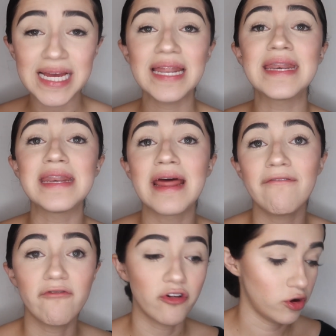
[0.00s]
dad
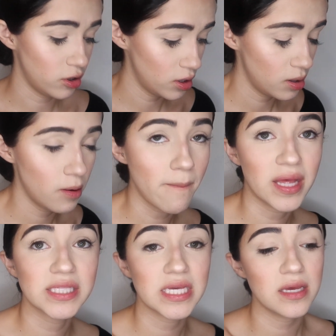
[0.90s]
never
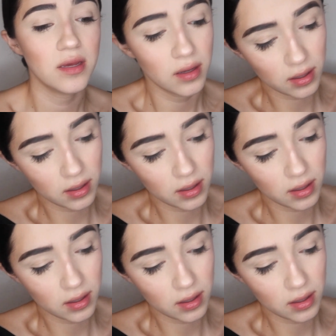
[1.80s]
meant it